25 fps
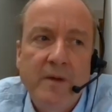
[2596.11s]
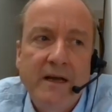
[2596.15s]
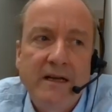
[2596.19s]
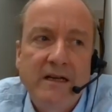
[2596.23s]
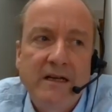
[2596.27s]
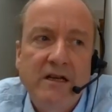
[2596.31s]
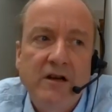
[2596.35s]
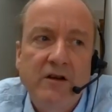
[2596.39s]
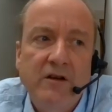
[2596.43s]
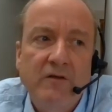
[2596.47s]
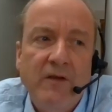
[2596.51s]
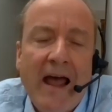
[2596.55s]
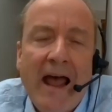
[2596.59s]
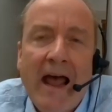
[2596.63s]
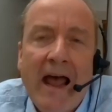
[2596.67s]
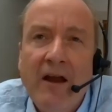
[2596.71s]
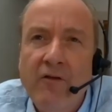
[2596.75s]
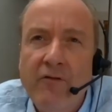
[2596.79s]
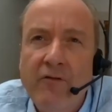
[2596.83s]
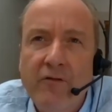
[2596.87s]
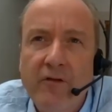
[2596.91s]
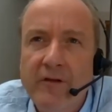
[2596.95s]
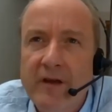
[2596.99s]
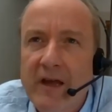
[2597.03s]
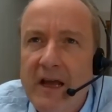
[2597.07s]
made in a
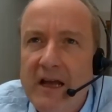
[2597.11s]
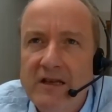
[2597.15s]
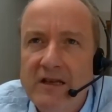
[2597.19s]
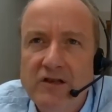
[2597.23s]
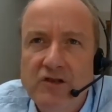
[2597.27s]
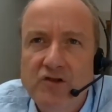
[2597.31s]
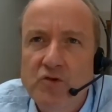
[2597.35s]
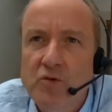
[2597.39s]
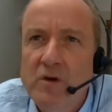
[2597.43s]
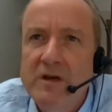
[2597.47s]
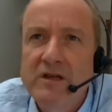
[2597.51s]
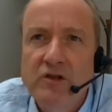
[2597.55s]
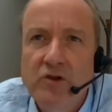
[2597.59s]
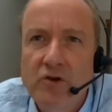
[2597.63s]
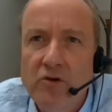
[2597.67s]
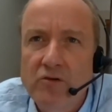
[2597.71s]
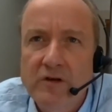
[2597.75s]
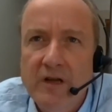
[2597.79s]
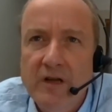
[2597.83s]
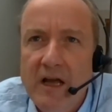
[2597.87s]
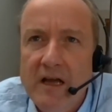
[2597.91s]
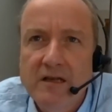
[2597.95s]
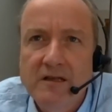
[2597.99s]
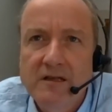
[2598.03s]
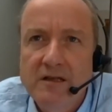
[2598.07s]
handful of cases, 20
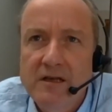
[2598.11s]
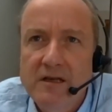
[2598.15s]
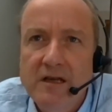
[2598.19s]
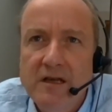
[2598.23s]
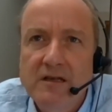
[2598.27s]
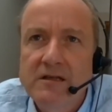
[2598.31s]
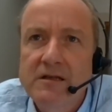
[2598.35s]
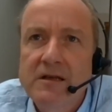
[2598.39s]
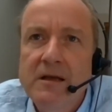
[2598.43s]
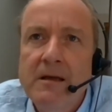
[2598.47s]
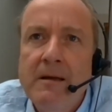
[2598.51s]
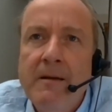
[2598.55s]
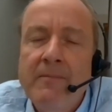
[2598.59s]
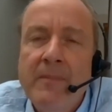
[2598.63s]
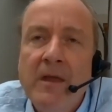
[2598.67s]
odd cases.